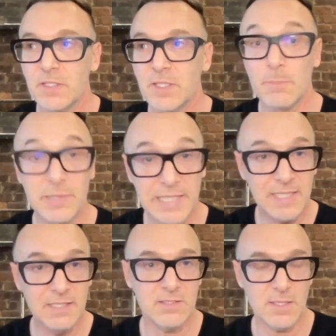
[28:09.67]

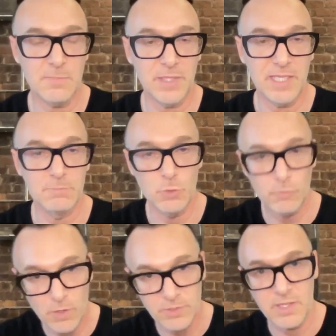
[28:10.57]
completing something and move
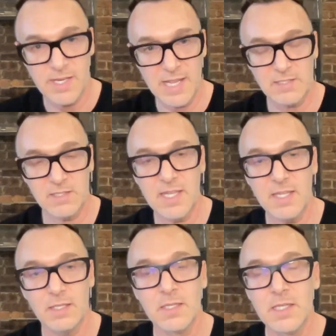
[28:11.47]
on to the next
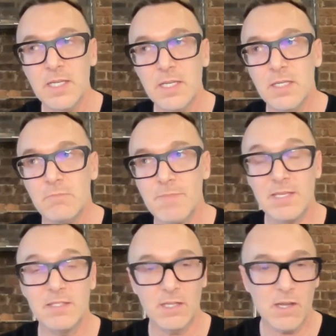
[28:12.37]
thing
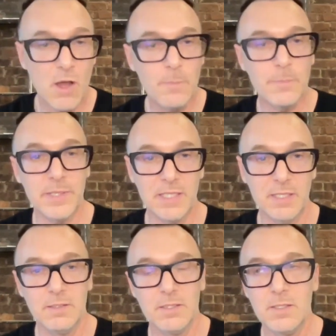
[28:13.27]
makes the
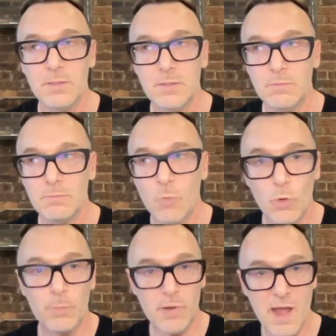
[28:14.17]
company
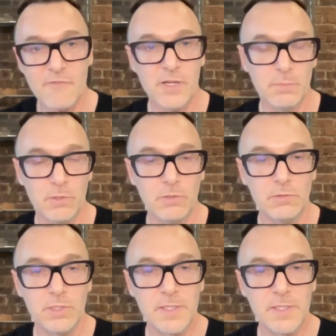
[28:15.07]
more profitable,